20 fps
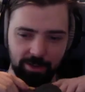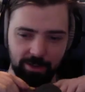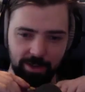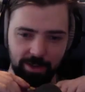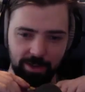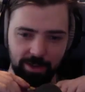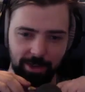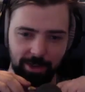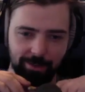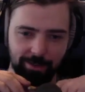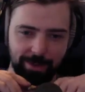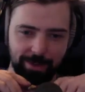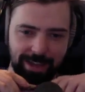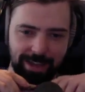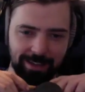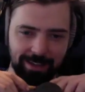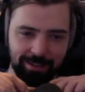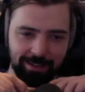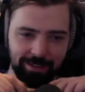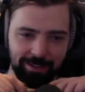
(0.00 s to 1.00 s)
and I'm like,
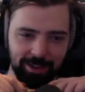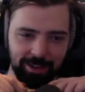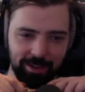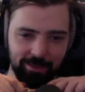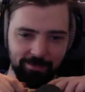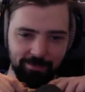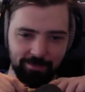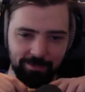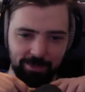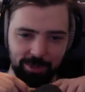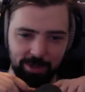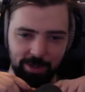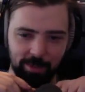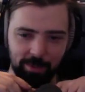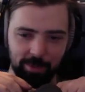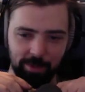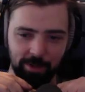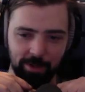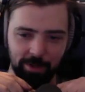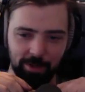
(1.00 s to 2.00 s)
man, I should have
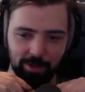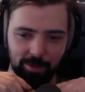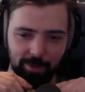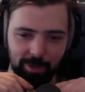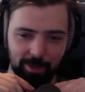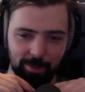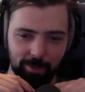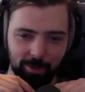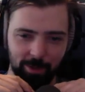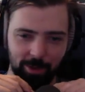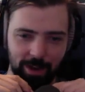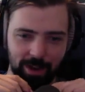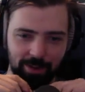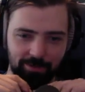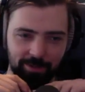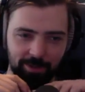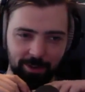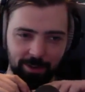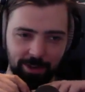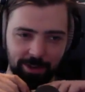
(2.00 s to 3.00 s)
put a little bit more
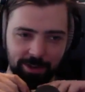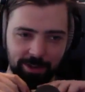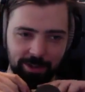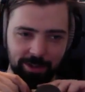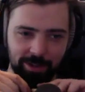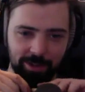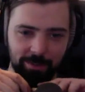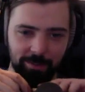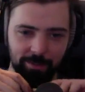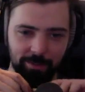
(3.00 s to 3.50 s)
effort into